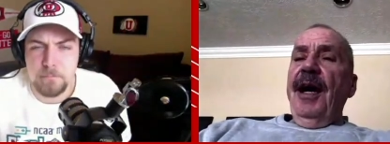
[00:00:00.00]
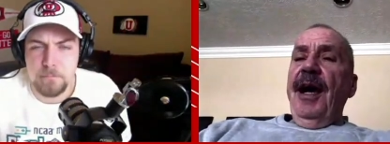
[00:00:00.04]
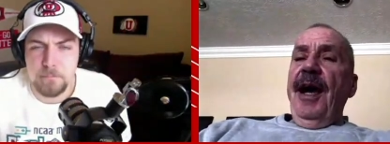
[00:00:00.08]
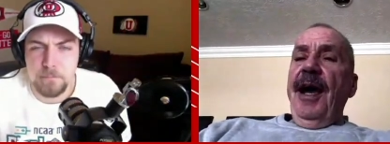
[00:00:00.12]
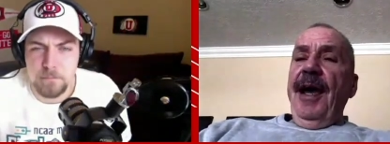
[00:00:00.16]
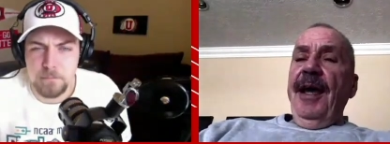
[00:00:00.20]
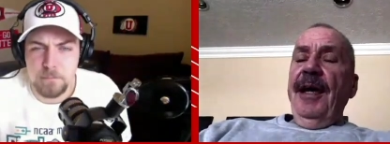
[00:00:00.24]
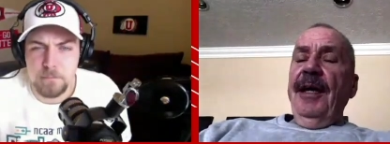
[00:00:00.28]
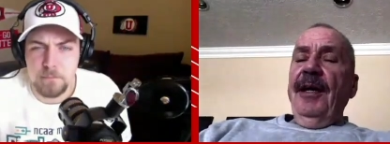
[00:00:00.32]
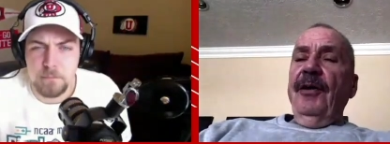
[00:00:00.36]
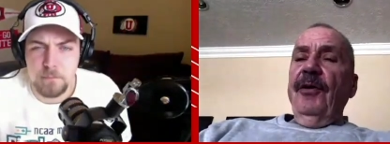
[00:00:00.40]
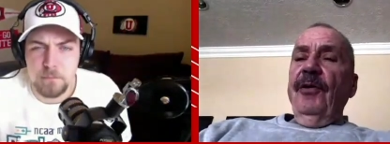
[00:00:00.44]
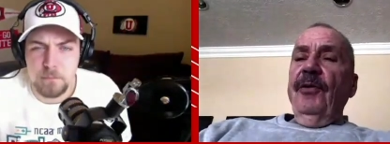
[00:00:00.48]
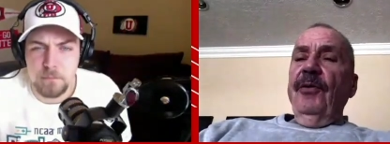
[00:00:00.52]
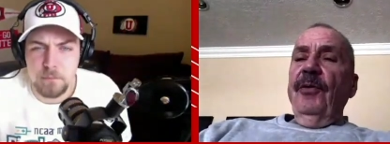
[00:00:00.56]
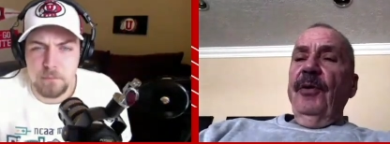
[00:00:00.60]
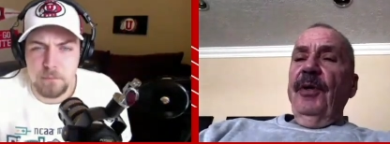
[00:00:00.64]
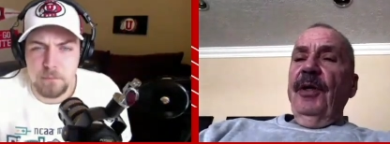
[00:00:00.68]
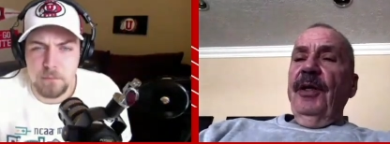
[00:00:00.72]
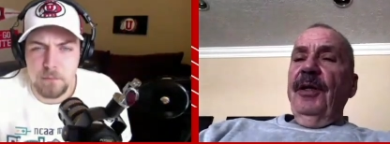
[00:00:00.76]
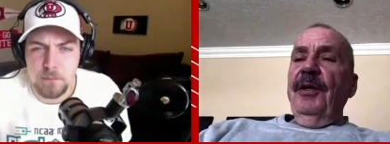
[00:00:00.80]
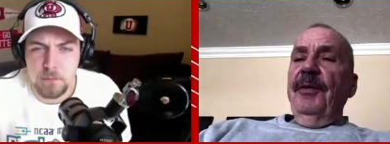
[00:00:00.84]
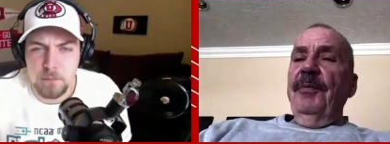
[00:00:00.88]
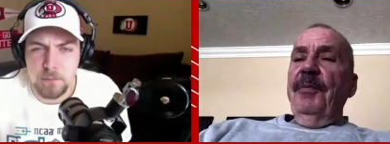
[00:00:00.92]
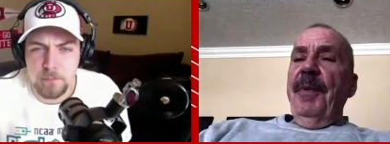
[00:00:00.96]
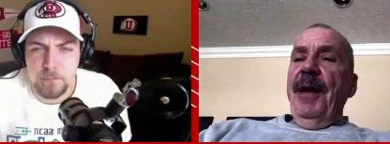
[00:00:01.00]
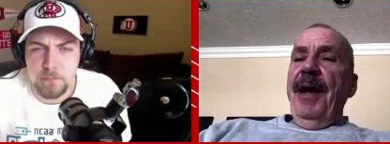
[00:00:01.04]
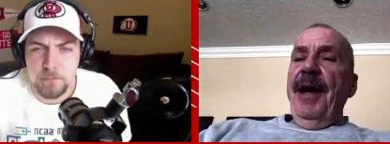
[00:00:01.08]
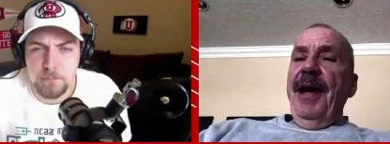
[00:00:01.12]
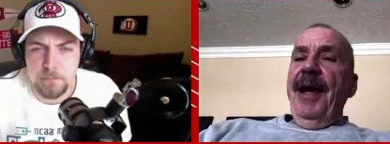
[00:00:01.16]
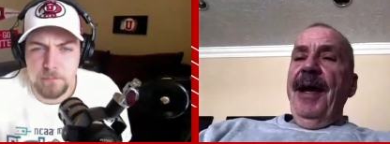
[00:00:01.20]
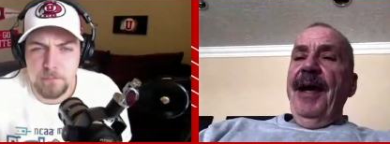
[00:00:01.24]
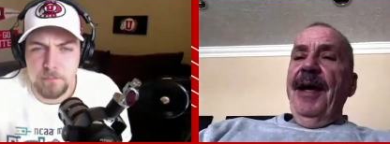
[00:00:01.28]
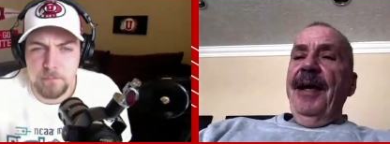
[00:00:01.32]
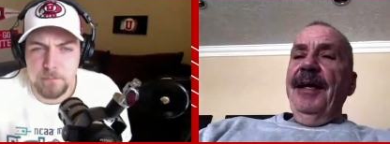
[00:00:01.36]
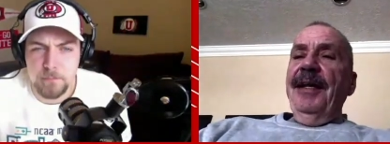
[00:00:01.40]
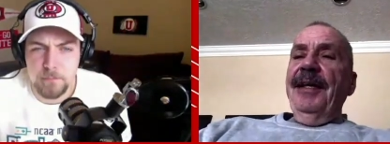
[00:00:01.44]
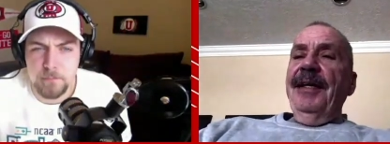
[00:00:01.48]
Speaker 1: ankle really
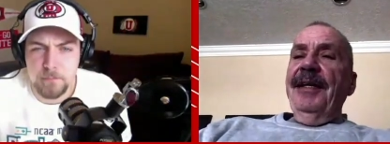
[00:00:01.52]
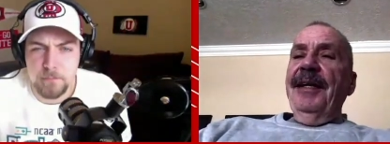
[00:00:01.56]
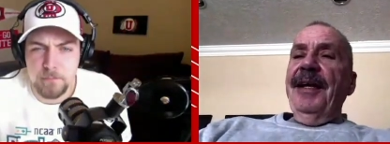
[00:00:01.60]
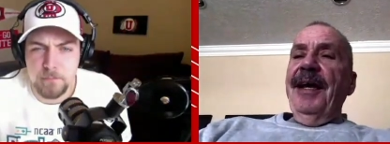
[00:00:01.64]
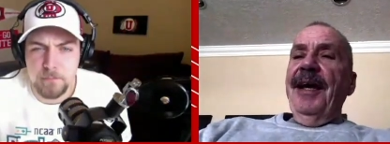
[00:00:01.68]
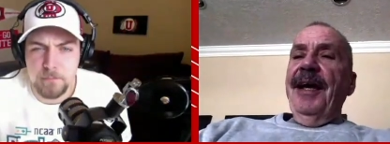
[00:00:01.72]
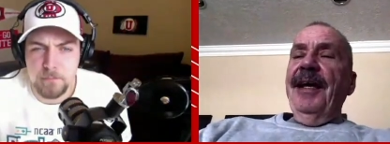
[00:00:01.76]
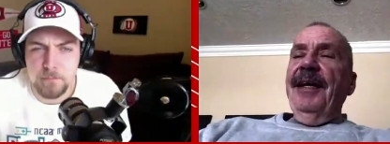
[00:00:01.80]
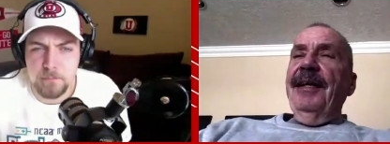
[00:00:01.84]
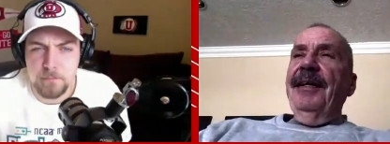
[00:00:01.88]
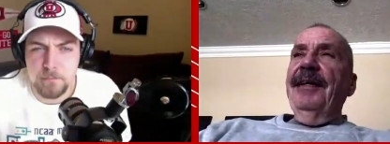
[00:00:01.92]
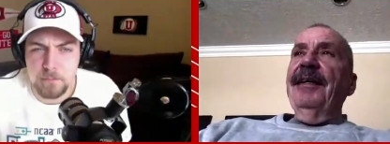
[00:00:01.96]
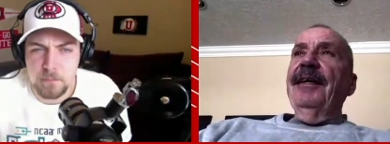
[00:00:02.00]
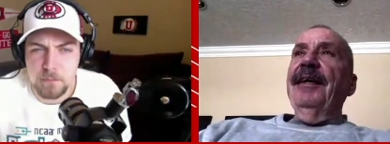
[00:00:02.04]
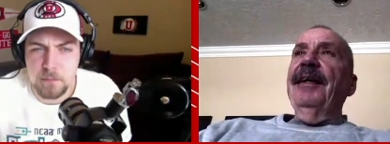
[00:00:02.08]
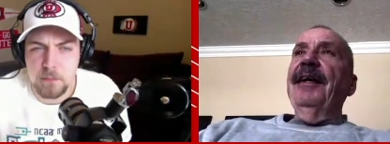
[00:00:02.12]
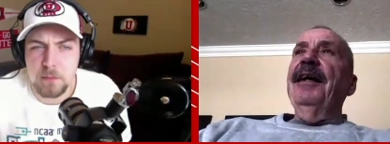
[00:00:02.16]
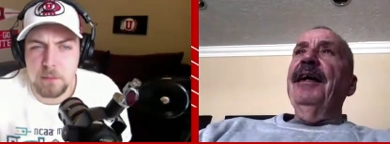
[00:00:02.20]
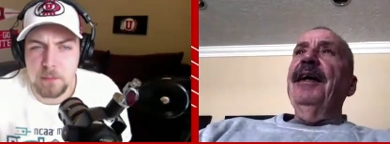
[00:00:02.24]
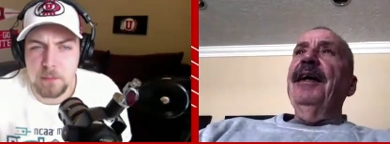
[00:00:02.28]
bad. He had,